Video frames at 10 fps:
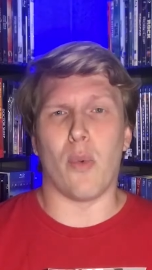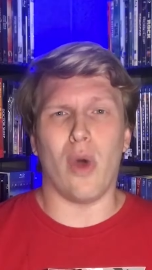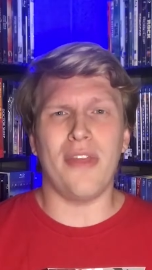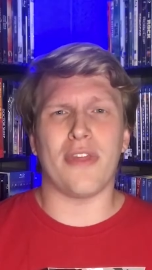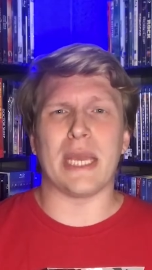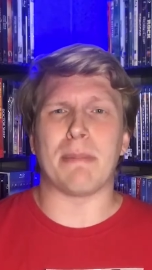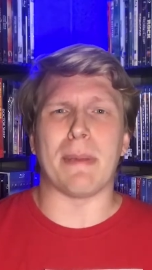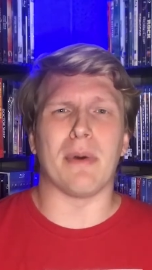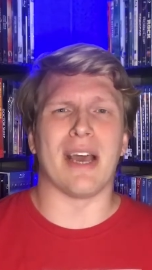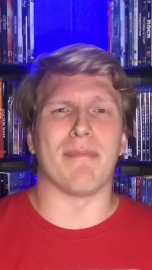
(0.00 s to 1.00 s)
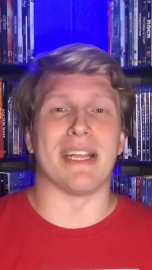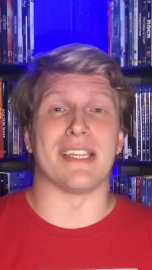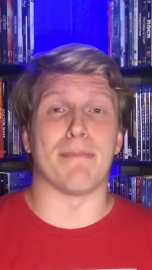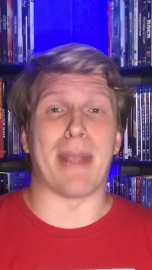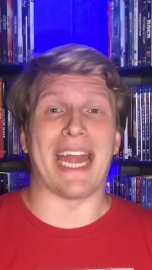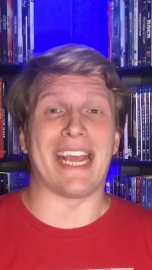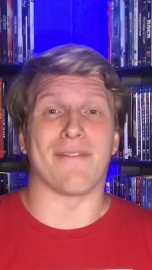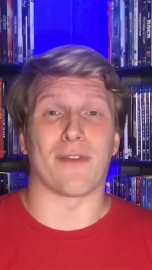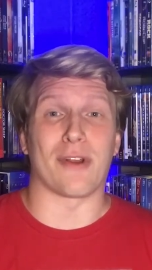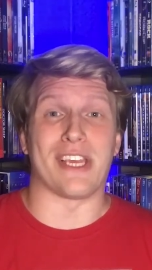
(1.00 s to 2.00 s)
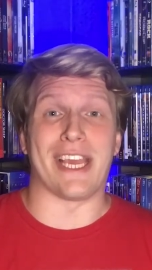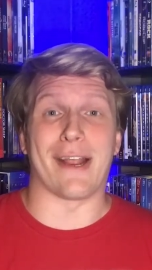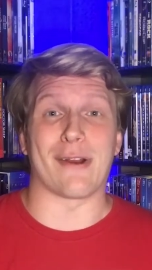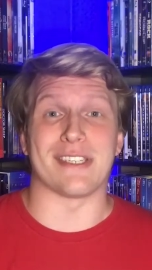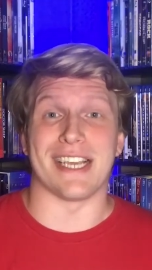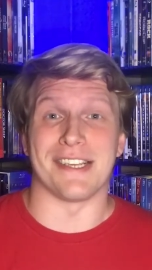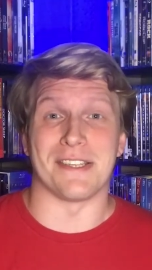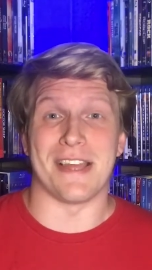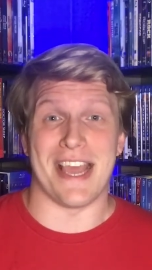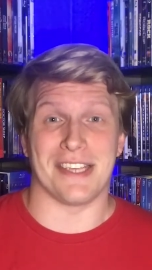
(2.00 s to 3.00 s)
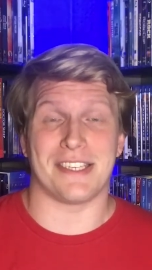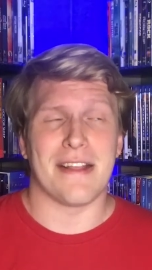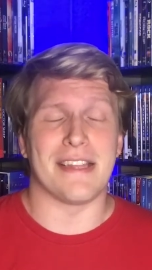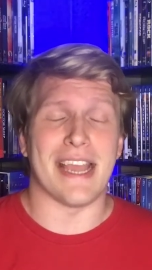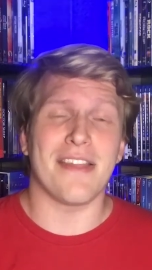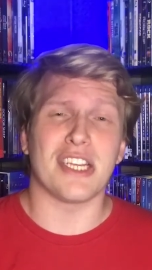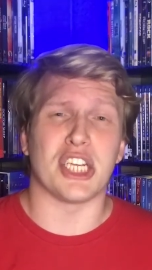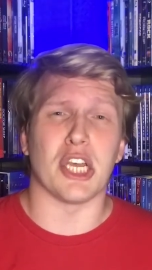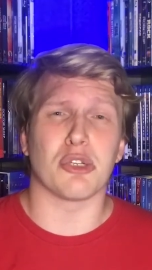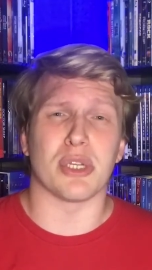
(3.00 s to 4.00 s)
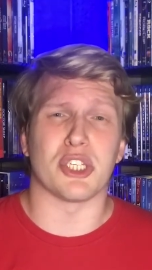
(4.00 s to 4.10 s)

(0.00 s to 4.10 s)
one thing people have been debating for years is this. Did the children